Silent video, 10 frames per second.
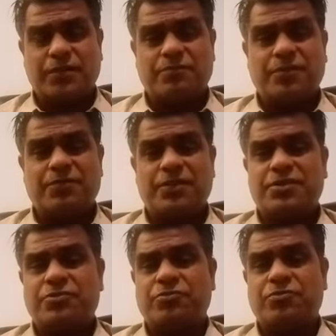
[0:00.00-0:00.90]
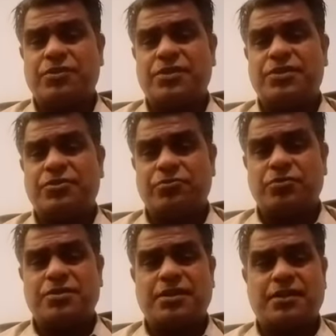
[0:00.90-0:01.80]
by which to
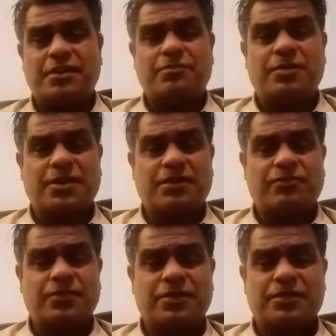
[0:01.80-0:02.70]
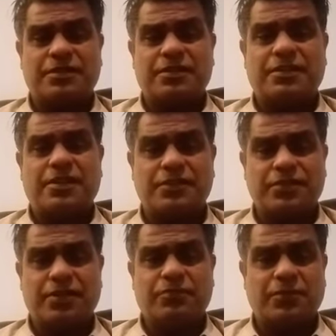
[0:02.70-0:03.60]
reduce the number of uh,
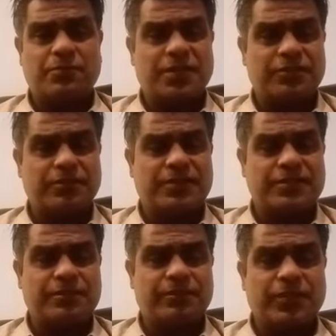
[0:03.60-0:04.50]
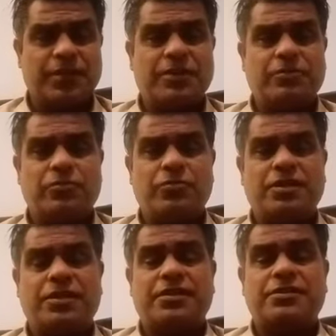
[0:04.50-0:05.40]
non-genuine migrants and
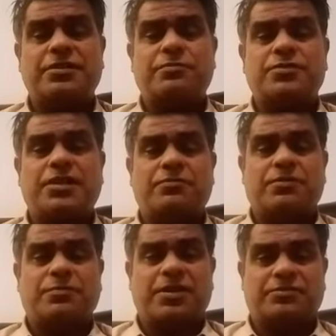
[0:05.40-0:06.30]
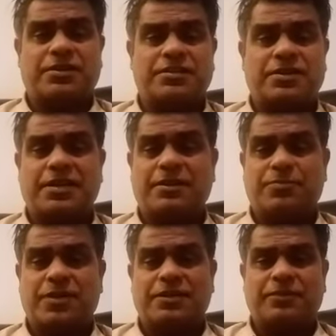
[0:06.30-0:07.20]
only some genuine migrants can
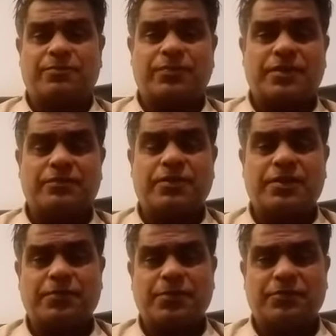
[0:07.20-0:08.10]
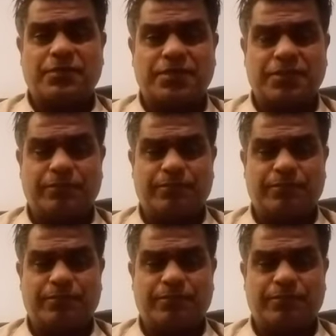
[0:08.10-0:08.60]
apply for immigration.